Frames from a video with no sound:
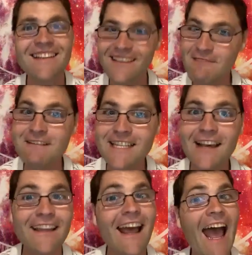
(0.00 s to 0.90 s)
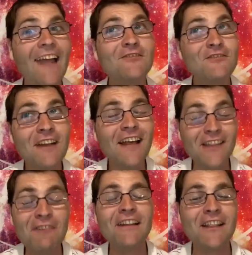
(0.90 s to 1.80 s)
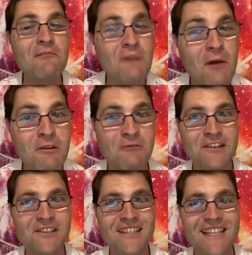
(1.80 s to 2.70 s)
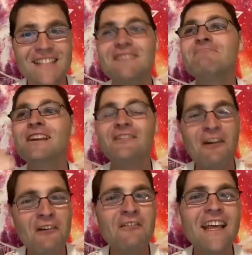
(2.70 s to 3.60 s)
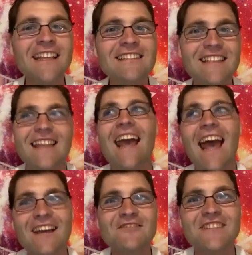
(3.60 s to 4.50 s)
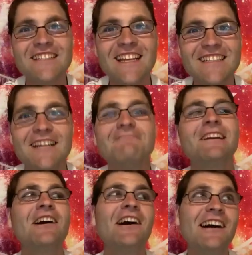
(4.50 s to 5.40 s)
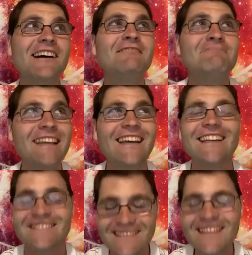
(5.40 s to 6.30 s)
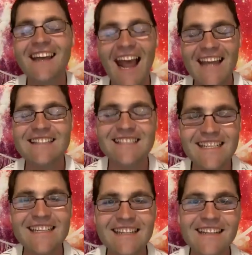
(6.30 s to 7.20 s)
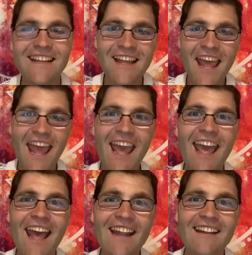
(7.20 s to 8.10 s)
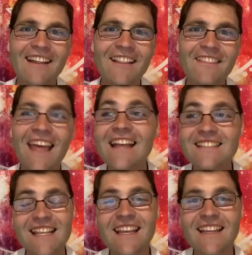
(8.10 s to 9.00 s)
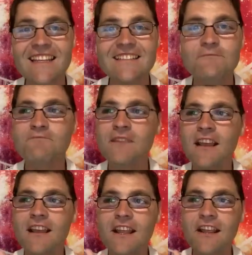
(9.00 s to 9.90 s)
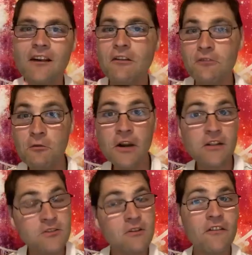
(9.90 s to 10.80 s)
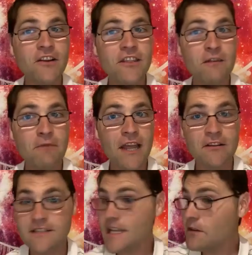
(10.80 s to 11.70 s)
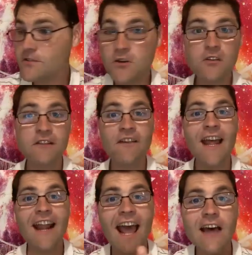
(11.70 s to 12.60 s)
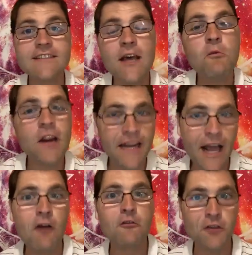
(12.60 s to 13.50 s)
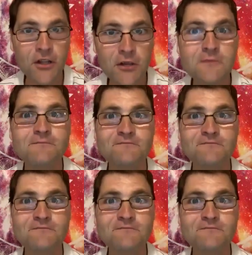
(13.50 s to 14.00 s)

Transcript: Let me tell you, I do not love it in the moment when she says it, but it always, like, as she says it, I'm like, oh man, I see. And that saying is, you know, if you want to do everything by yourself, totally fine. How's that working out for you?